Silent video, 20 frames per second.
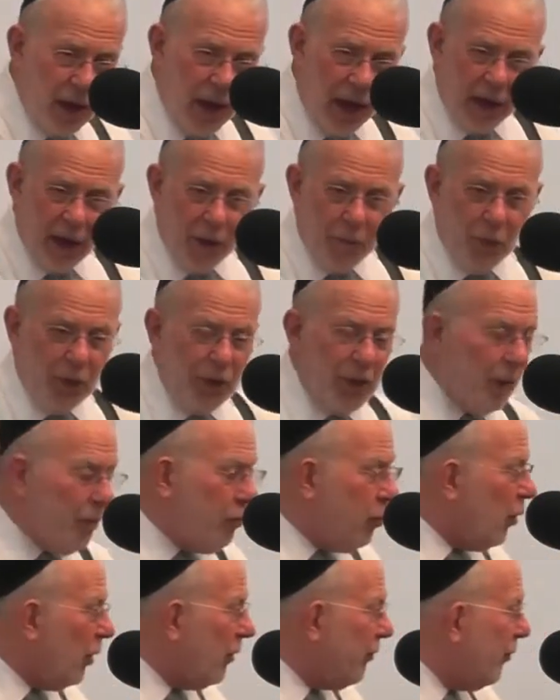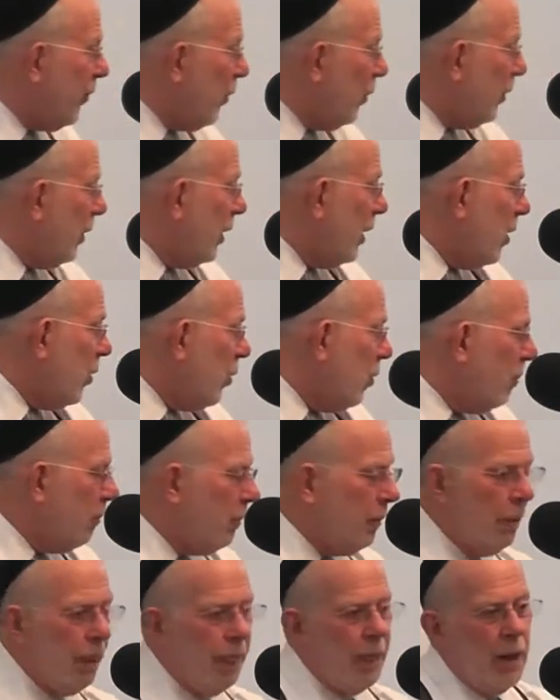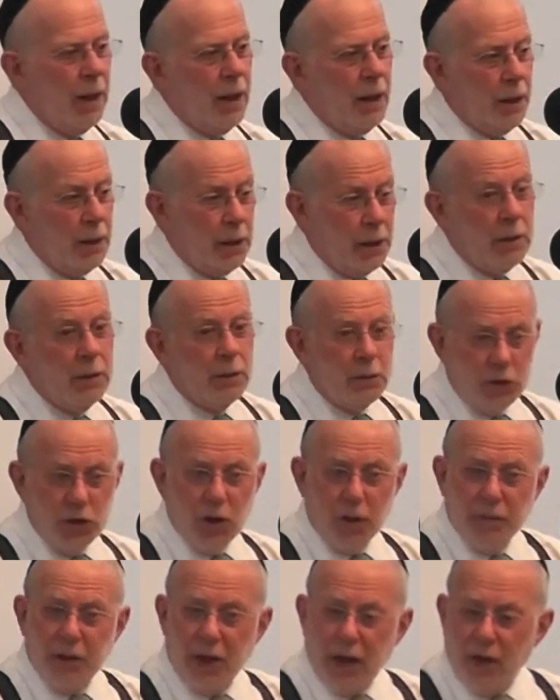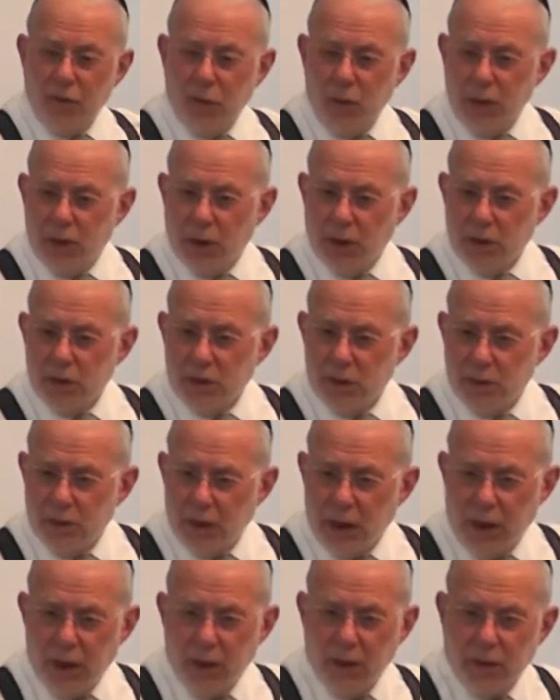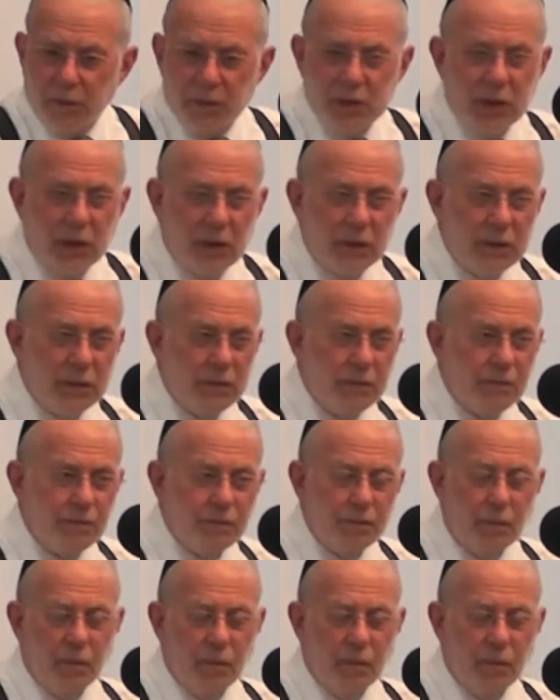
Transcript: tied up with their portfolio jumped out of windows. They killed themselves.